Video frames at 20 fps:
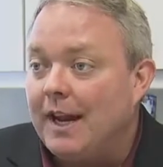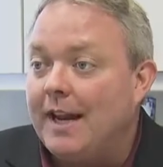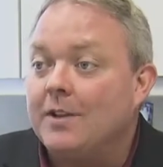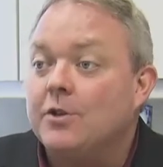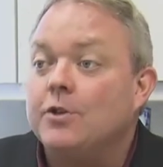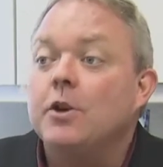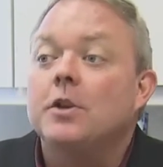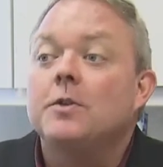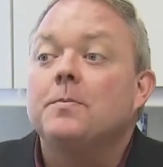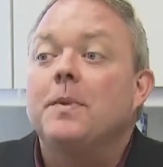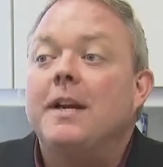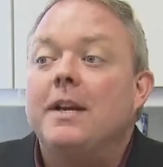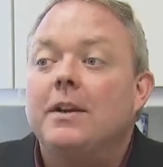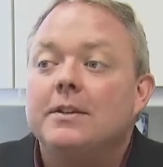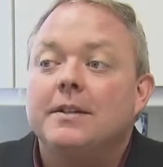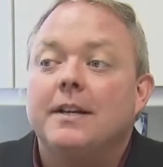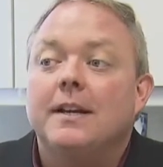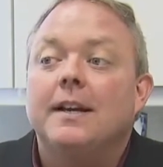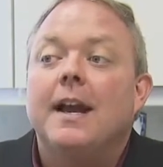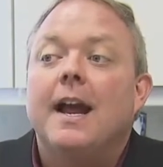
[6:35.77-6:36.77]
And just
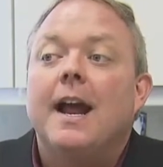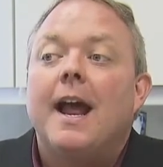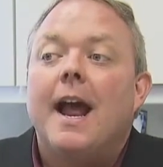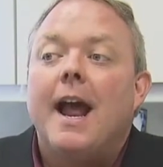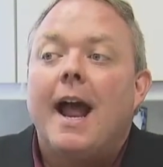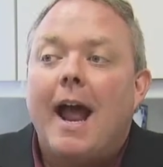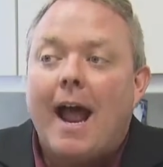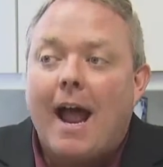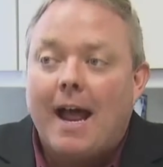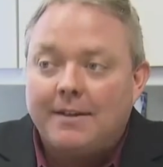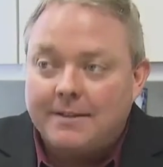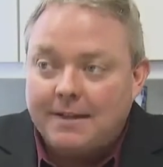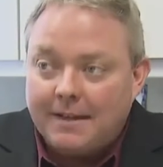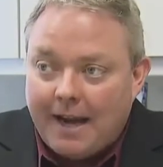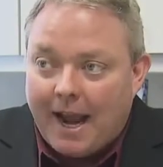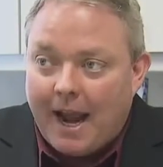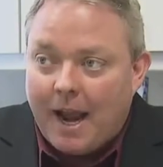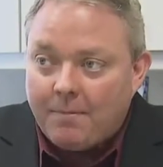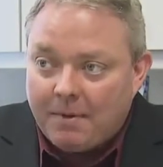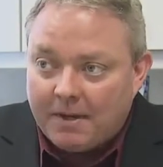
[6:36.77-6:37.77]
because it hasn't
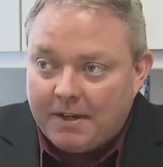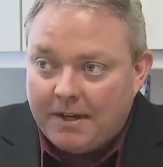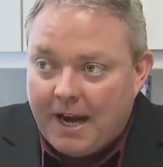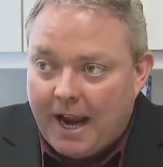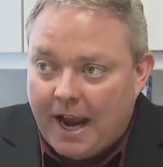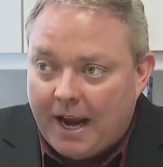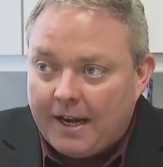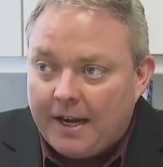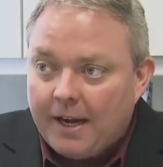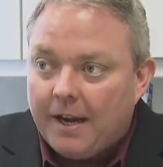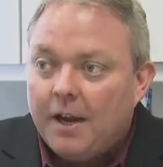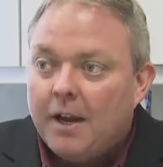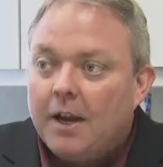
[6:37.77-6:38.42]
happened yet,